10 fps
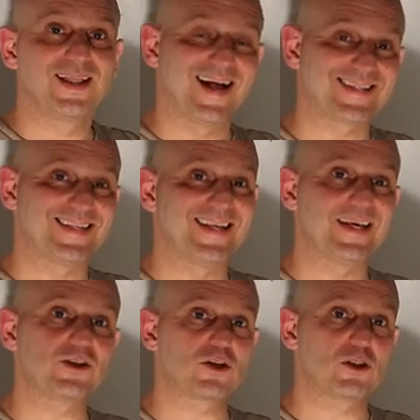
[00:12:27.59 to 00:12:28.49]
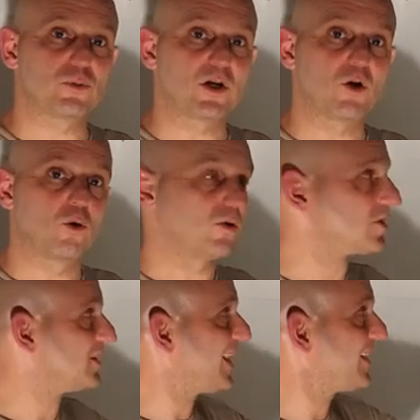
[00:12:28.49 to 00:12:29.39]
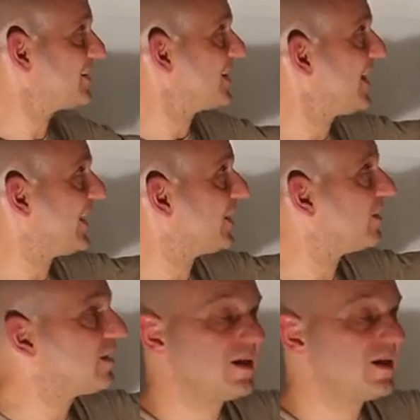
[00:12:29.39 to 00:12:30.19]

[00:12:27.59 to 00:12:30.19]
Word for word: That's an inch and three quarters less than